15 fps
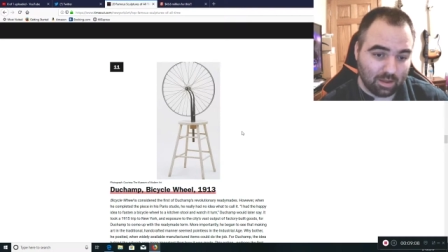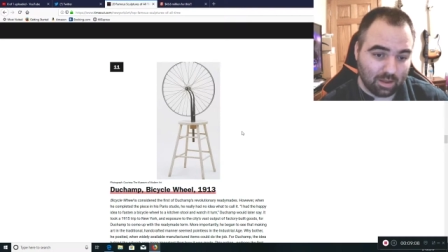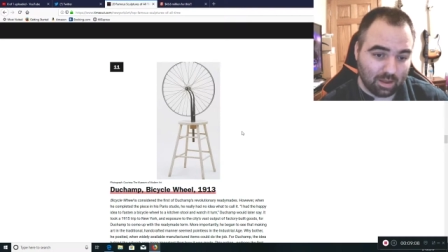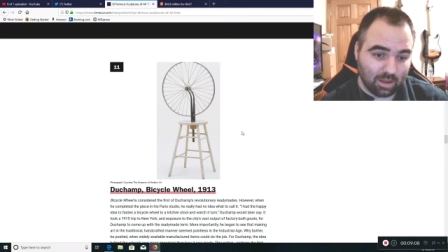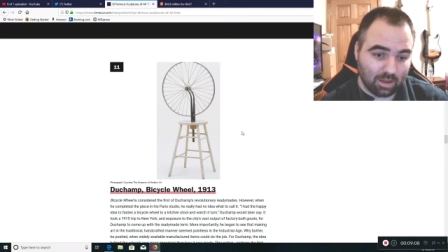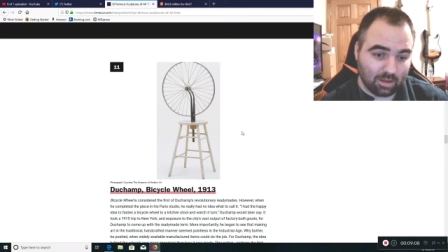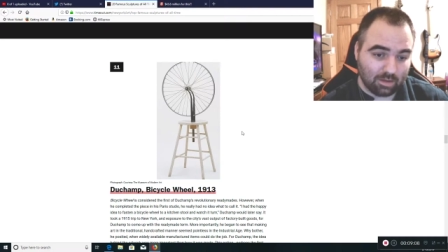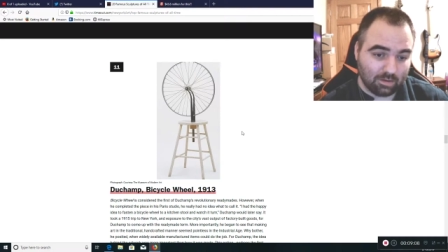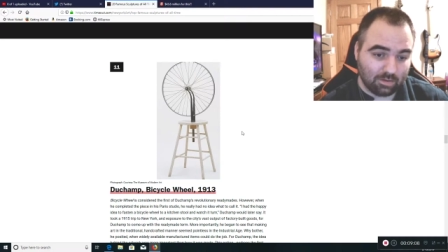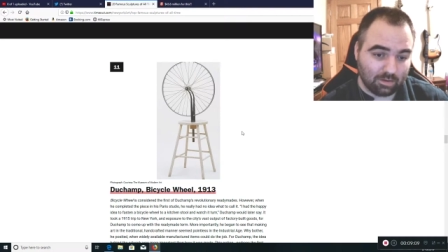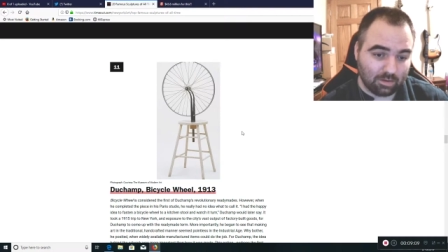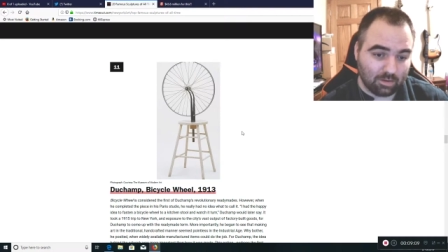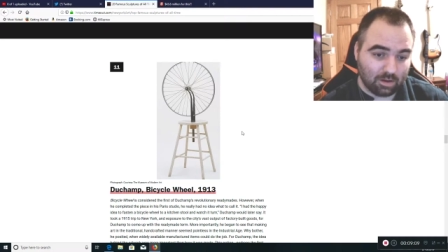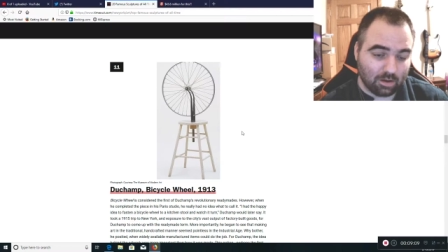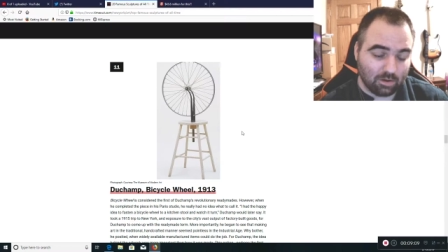and
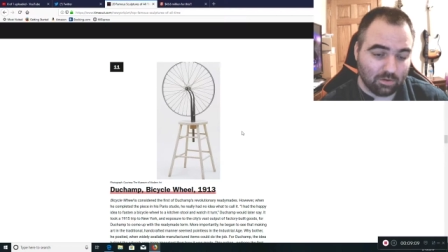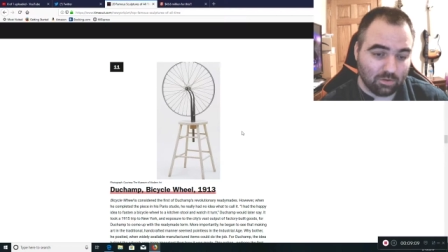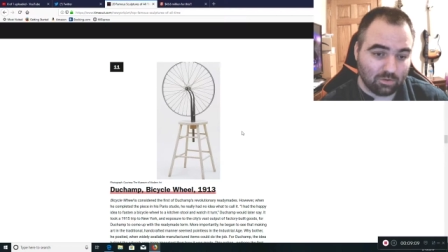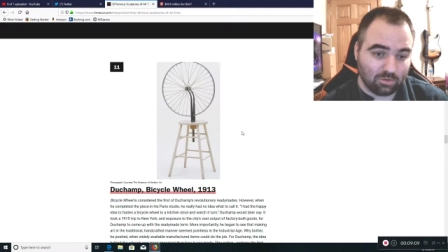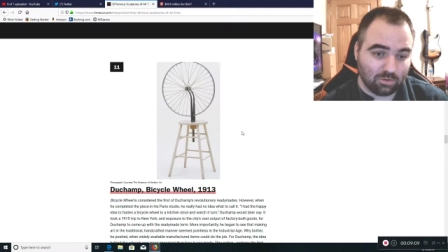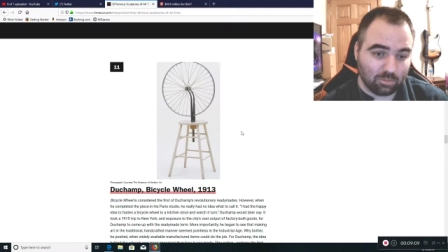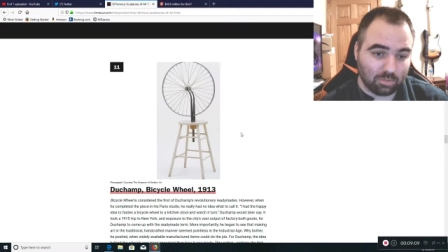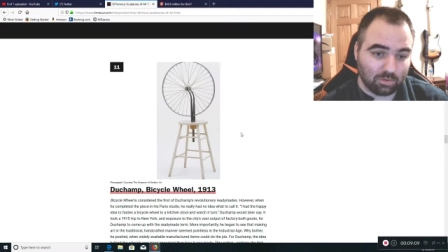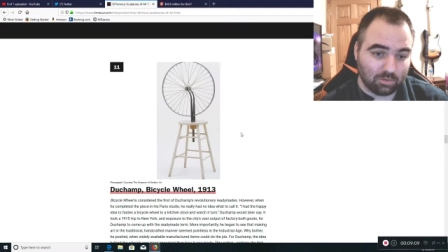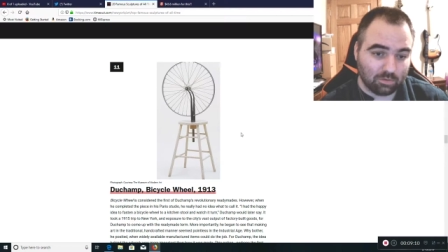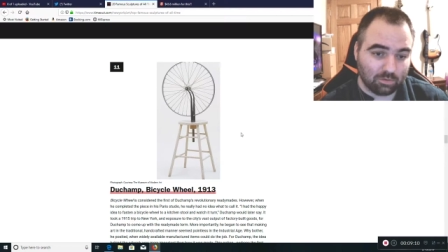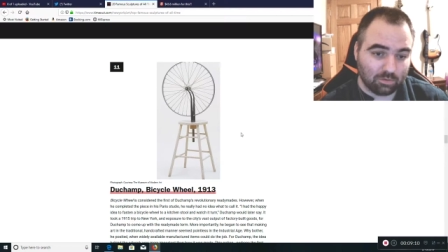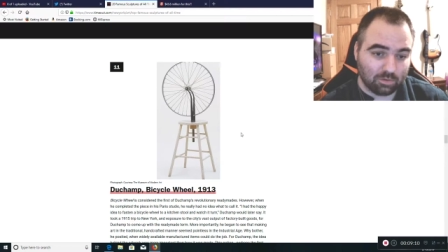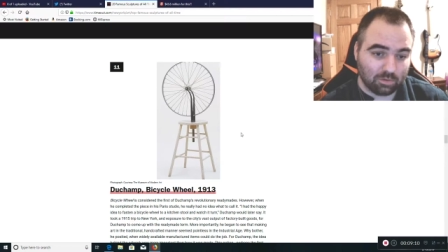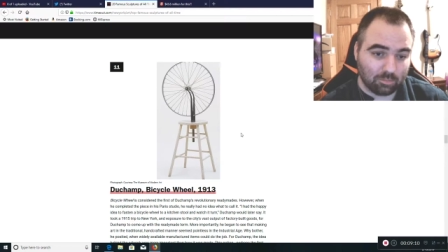an
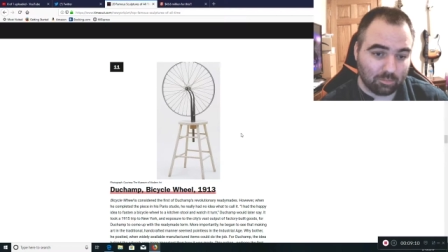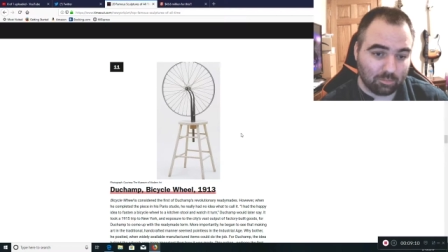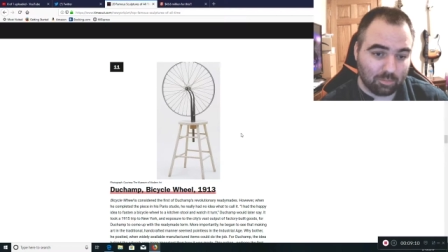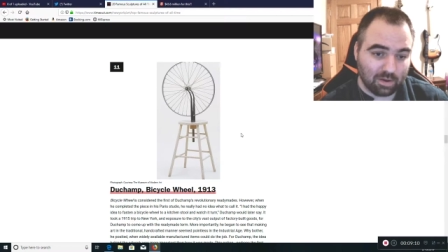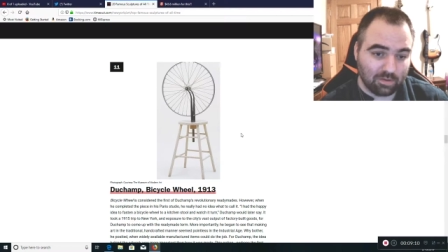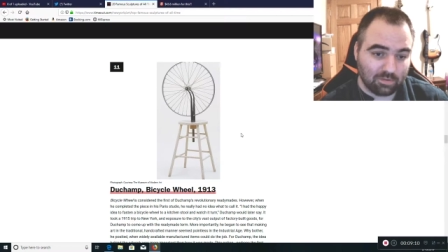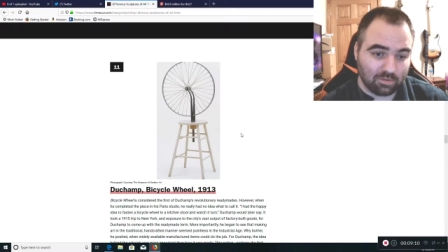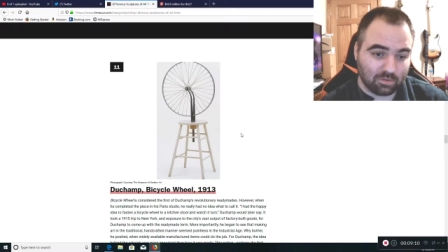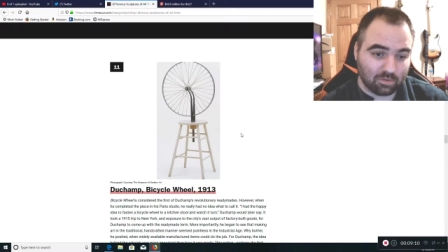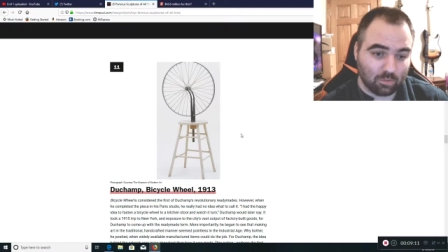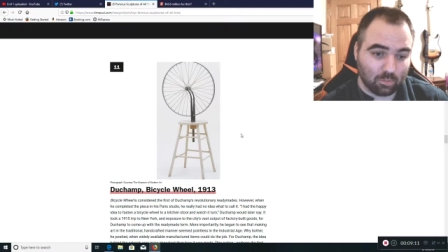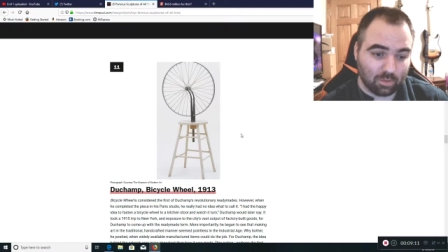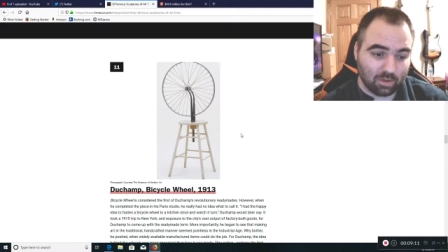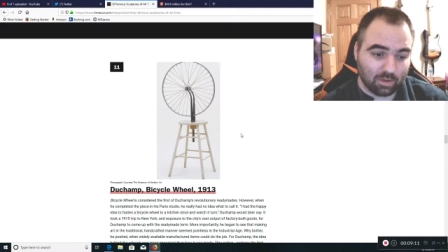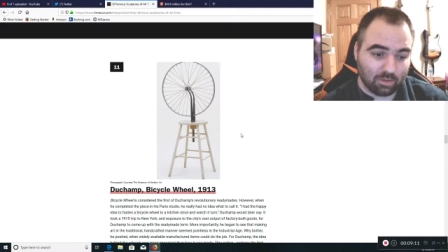unusable bicycle
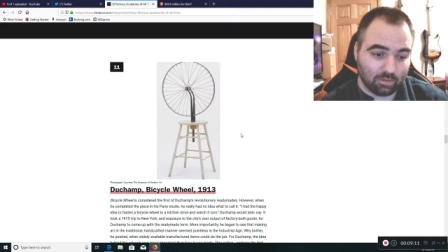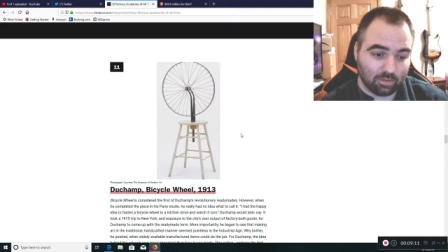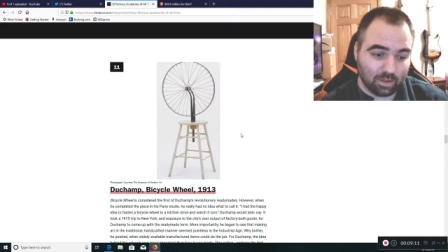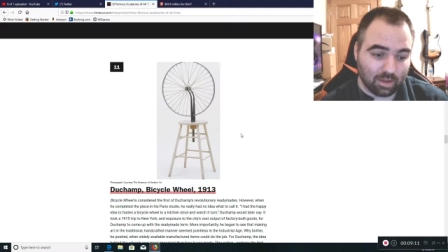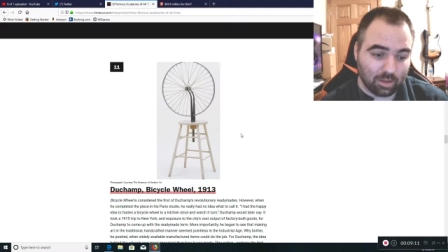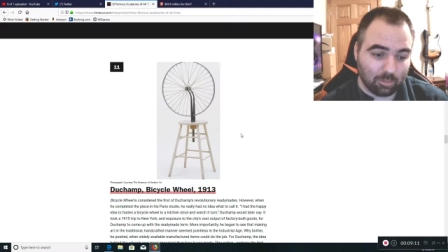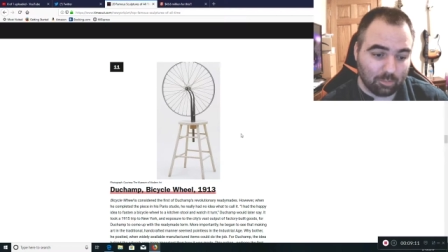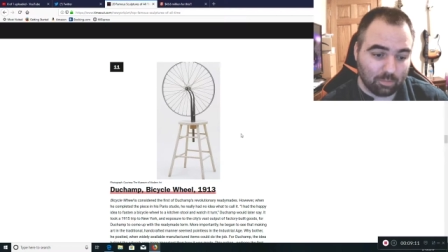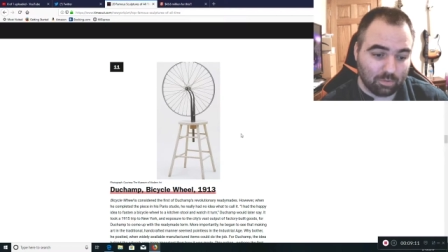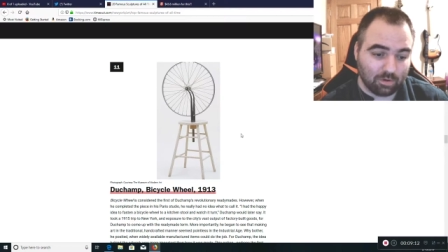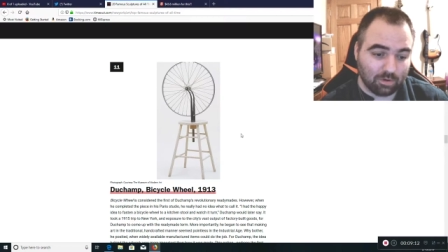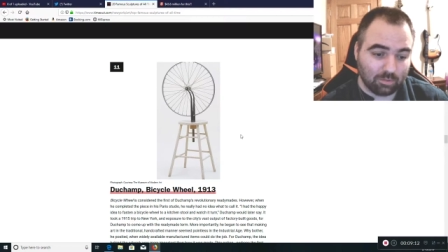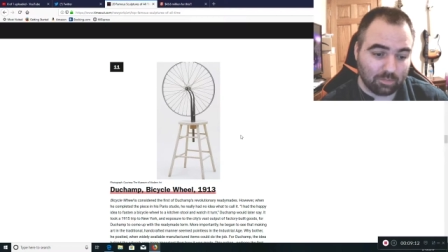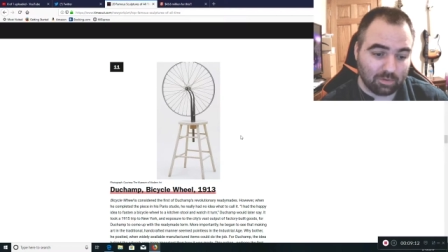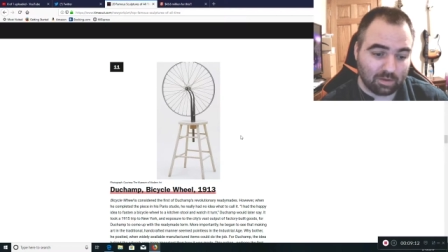wheel and
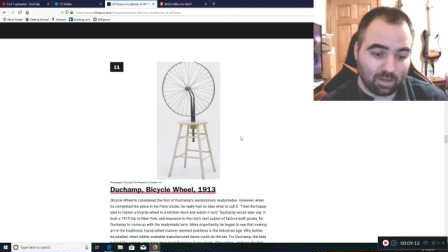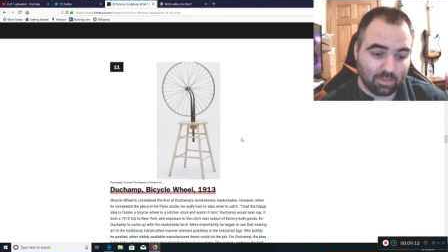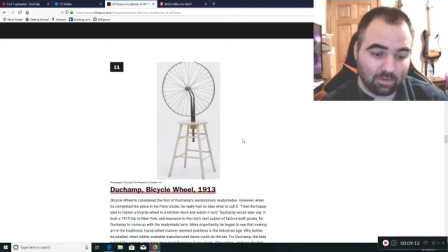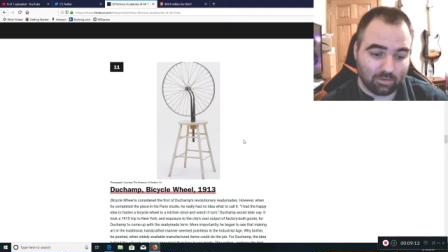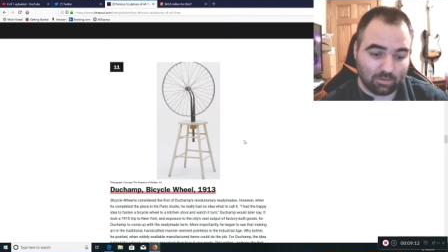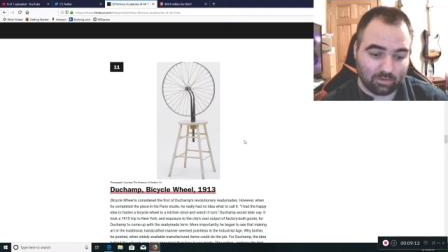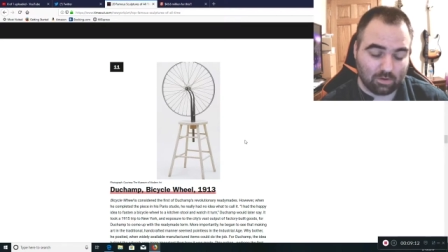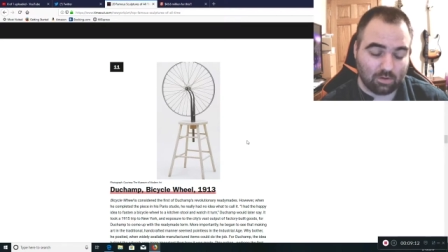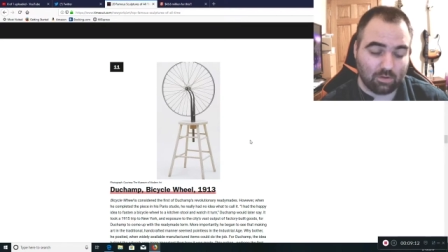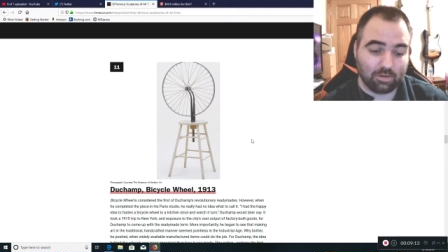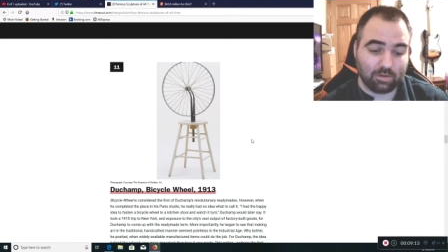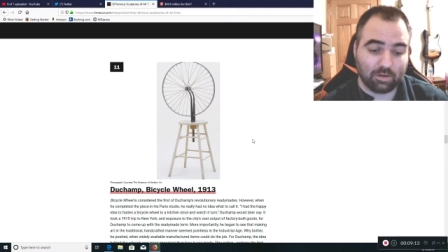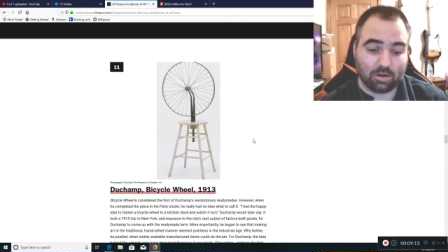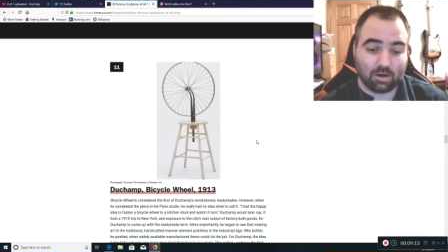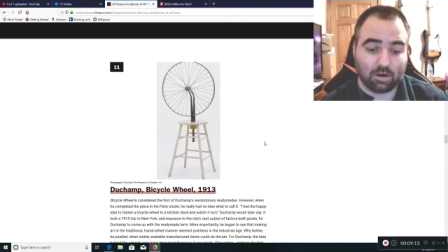putting them together and
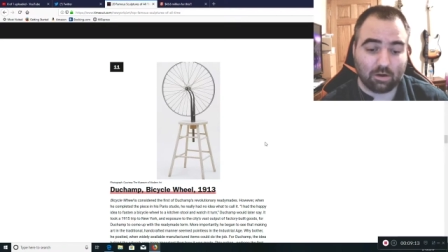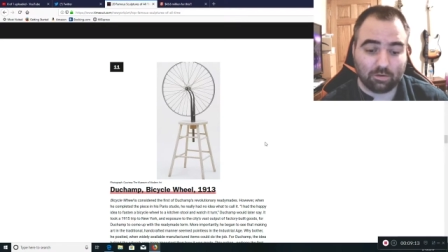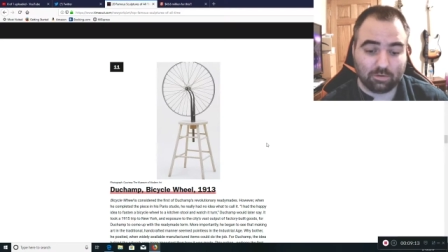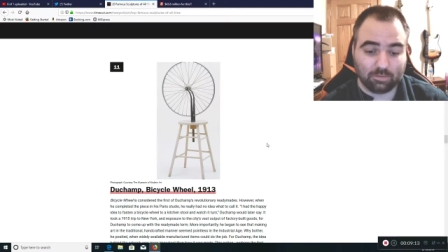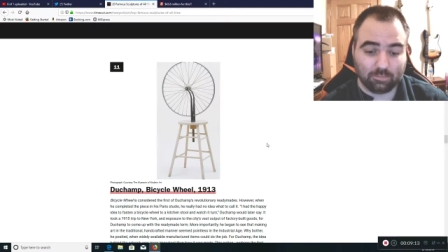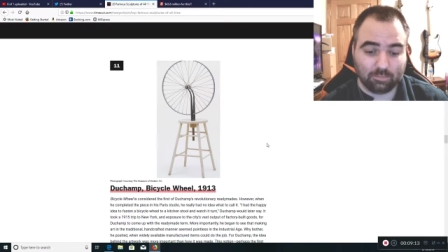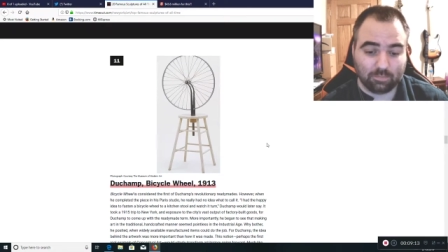calling it art.